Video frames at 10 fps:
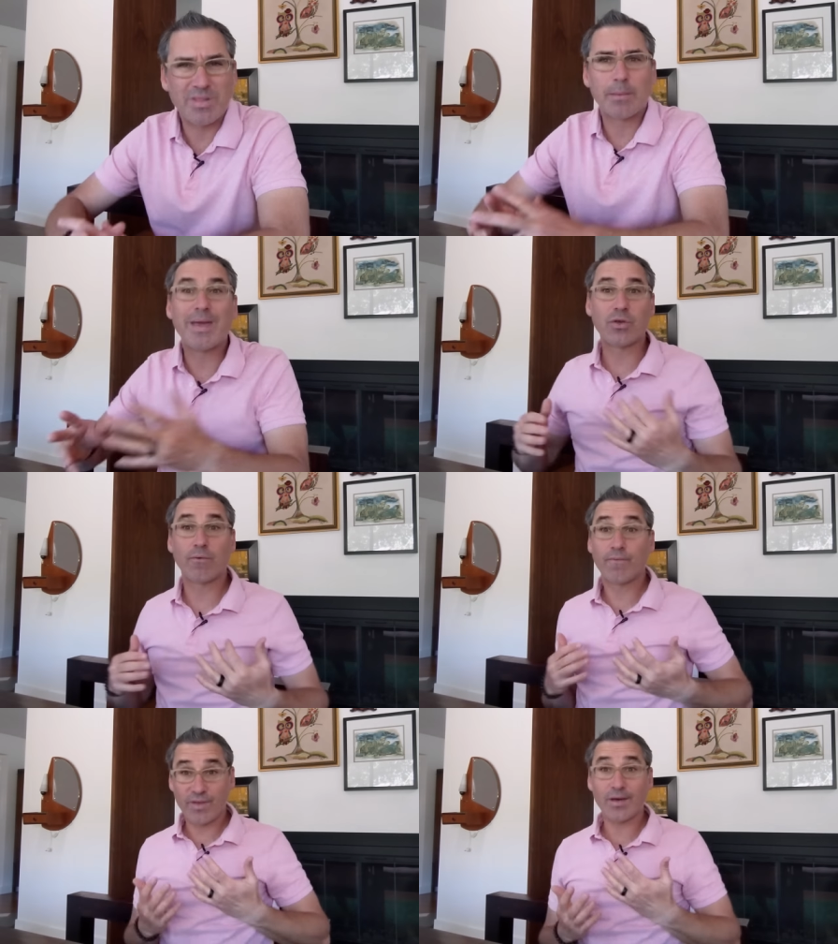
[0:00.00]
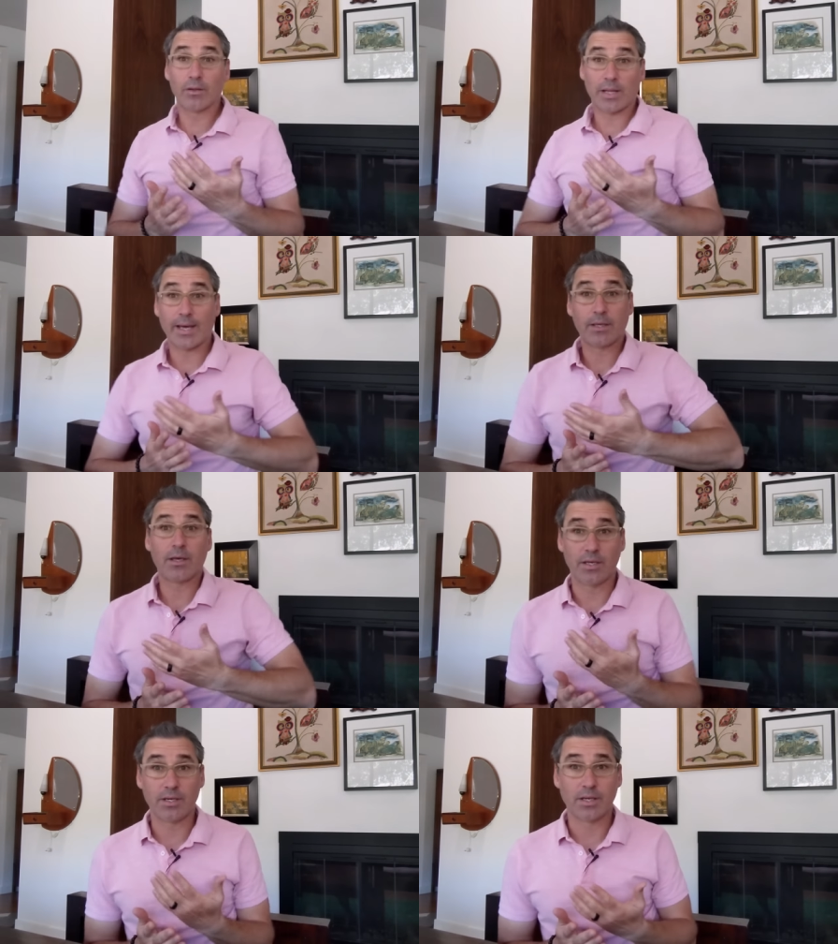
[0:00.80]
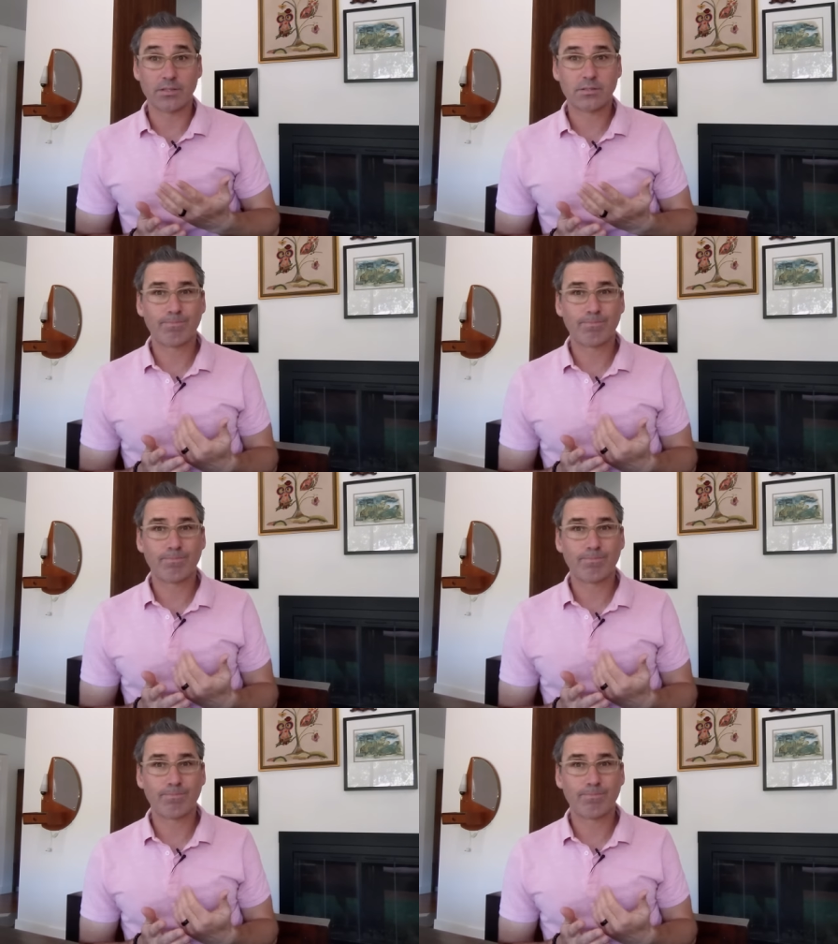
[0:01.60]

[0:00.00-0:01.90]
I mean, they make you feel like it is,